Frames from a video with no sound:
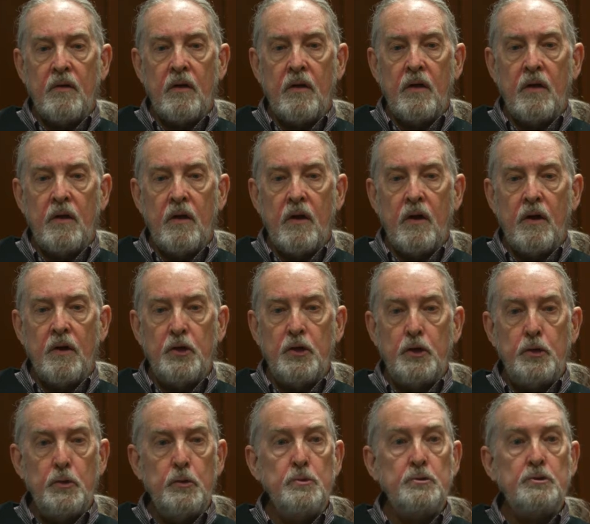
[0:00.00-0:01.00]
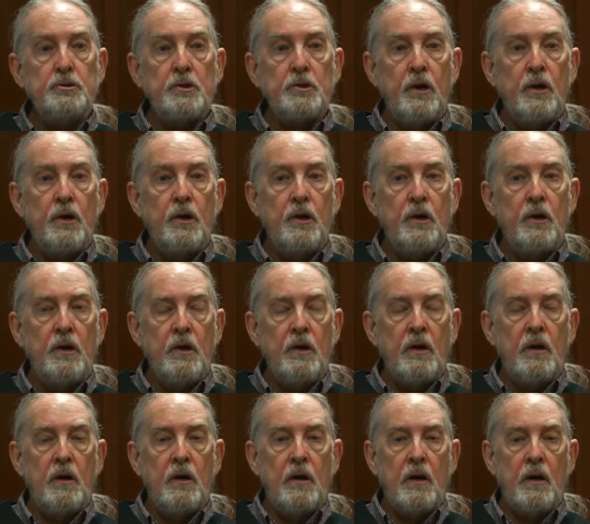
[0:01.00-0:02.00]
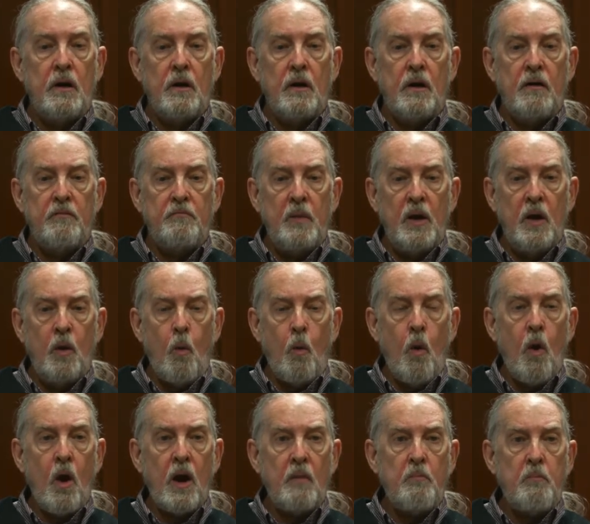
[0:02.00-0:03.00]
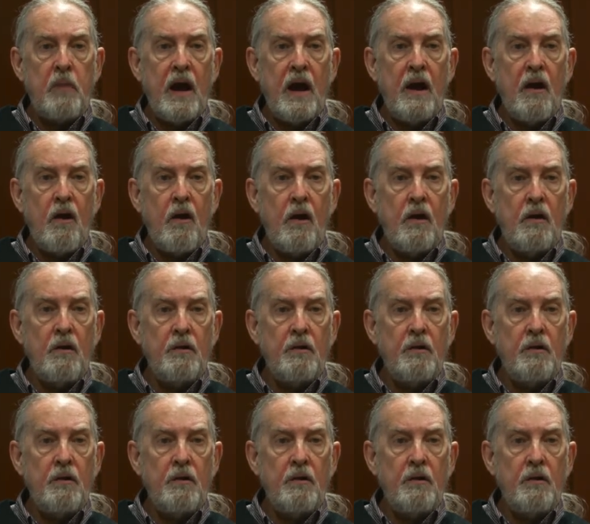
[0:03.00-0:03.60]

Our use of marijuana by our